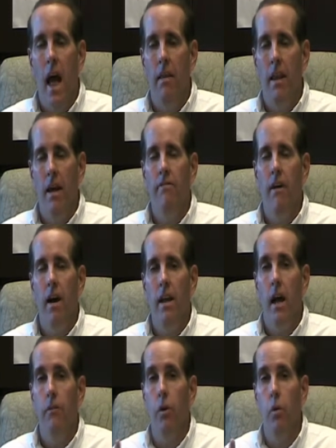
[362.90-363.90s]
and then I
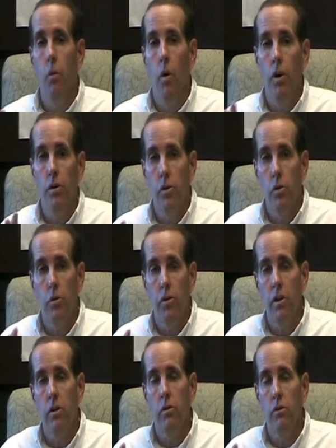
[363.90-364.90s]
find out the one or two
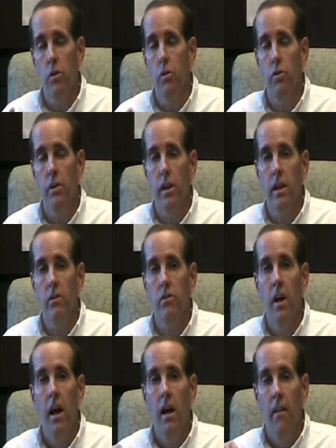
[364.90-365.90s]

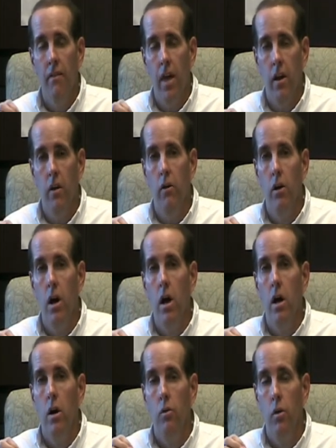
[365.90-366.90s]
things that are
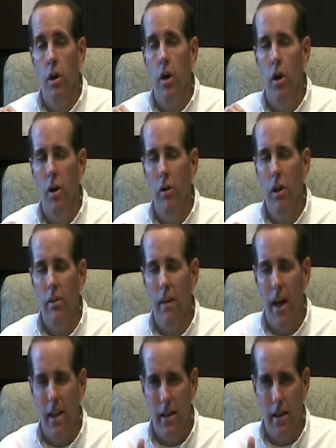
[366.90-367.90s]
really hurting
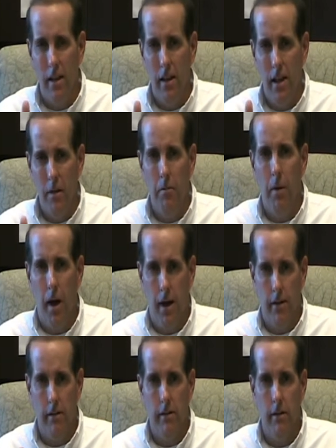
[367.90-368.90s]
that
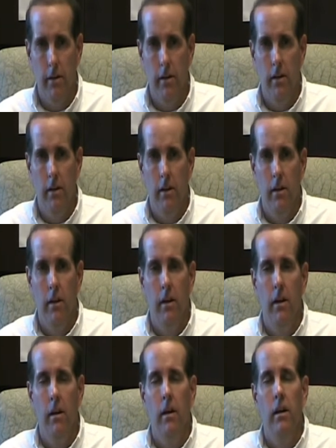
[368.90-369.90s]
impact
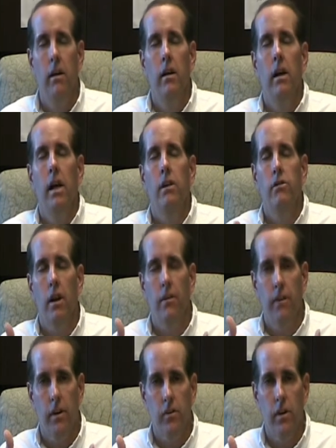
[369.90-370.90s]
and trying
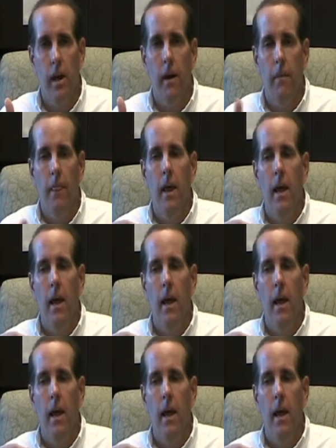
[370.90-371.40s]
to fix that.